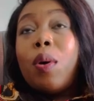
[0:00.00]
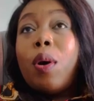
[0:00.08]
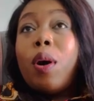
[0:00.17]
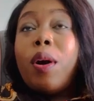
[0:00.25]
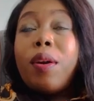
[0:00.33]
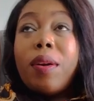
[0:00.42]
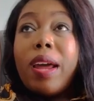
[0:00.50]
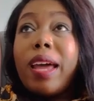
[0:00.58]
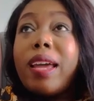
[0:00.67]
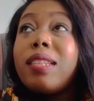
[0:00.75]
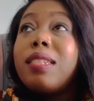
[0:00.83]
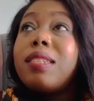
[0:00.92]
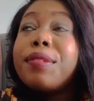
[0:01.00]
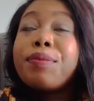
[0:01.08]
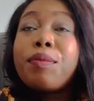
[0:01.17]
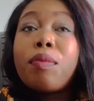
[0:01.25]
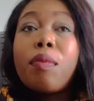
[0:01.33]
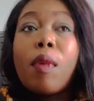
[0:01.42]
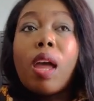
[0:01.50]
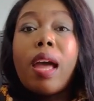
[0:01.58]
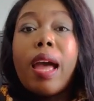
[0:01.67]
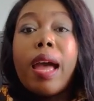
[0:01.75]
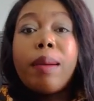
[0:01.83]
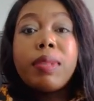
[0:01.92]
All right,
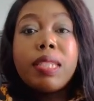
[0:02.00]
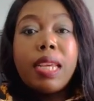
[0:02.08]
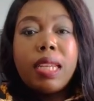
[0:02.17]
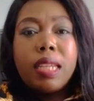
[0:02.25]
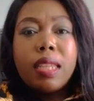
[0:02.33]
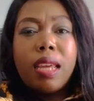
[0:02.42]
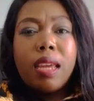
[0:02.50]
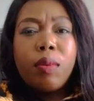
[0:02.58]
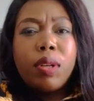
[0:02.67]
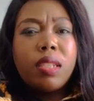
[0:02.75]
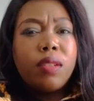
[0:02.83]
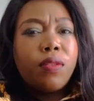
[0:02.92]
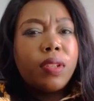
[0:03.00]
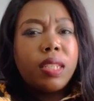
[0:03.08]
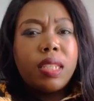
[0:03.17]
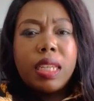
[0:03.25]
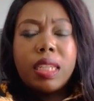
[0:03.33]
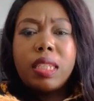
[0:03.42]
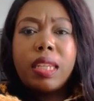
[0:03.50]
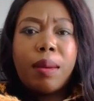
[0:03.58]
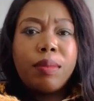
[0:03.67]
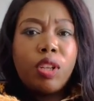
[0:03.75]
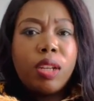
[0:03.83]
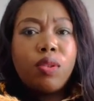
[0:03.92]
I'm standing there waiting for the taxi.
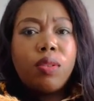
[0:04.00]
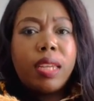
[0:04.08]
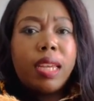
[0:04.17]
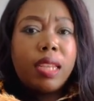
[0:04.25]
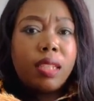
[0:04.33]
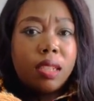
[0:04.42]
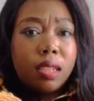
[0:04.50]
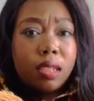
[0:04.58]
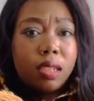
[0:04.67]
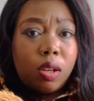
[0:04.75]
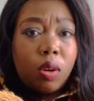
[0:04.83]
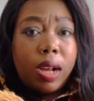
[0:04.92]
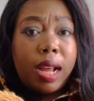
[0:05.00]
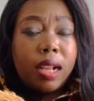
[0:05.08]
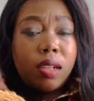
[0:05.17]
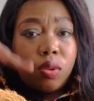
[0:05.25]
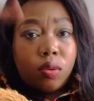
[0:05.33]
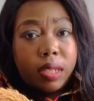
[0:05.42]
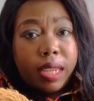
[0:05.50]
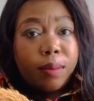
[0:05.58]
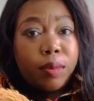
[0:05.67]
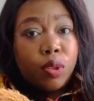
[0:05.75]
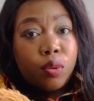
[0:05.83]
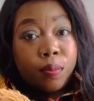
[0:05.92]
I'm trying to catch local to take
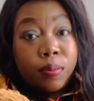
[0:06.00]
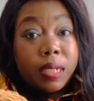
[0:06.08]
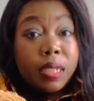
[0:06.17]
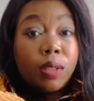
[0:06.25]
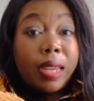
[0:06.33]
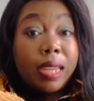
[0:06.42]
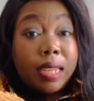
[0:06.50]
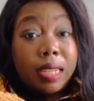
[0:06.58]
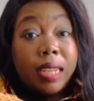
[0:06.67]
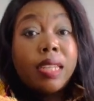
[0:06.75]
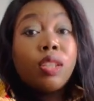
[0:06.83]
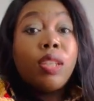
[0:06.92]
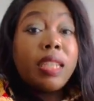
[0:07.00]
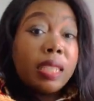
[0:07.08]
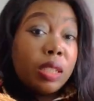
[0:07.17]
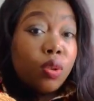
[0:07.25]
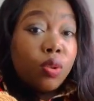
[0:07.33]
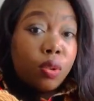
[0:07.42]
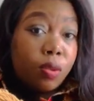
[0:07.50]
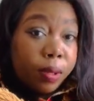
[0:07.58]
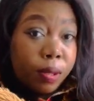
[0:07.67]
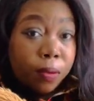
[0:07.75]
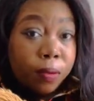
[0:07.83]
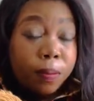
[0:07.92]
me to Bree so I can get taxis to
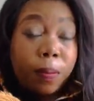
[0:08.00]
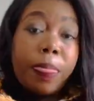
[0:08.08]
Soweto.